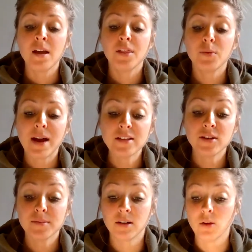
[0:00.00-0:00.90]
The
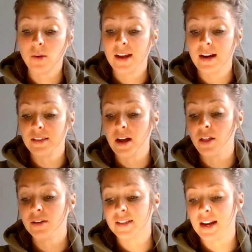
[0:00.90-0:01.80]
restrooms are located on the
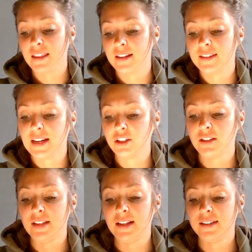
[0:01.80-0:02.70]
other side of the concession
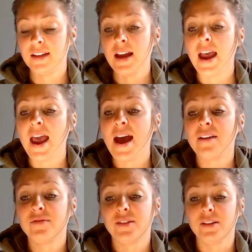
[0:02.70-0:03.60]
stands.
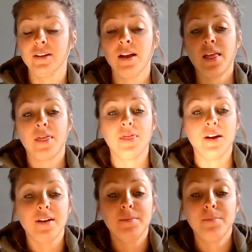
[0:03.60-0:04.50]
After
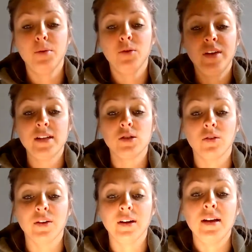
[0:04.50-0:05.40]
the movie is
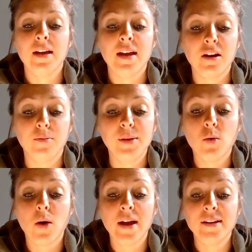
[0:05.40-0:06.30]
over, it'll be
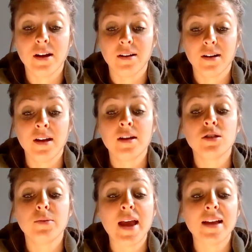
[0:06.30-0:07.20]
quite dark,
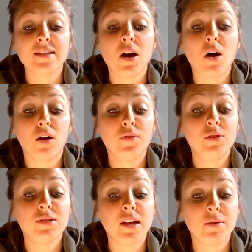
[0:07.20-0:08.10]
so we ask that all of you
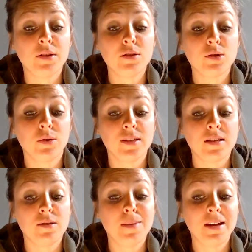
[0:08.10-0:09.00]
stay with your schools
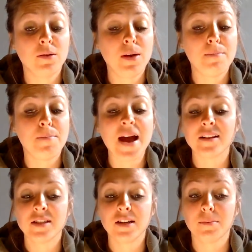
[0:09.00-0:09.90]
as you make your way
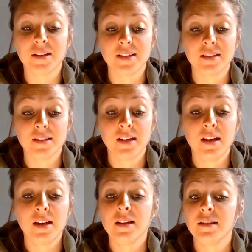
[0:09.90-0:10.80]
back to your buses.
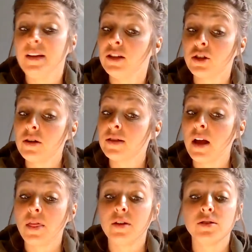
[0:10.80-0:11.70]
Teachers,
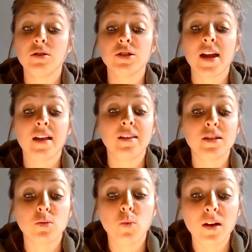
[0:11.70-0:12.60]
there's usually at
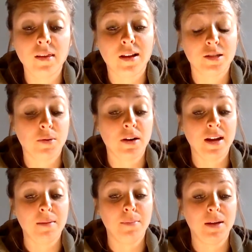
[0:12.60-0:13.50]
least one lost party
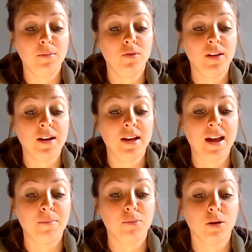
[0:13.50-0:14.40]
on Big Movie Night
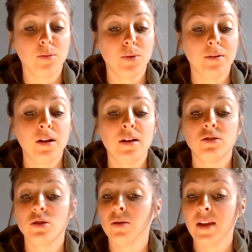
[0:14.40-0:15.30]
at Broarwood.
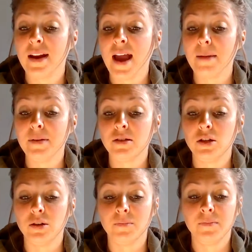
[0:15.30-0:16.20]
Don't let it happen to
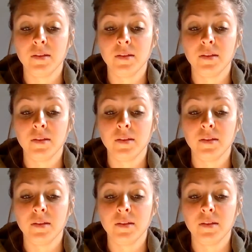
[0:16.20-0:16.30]
you.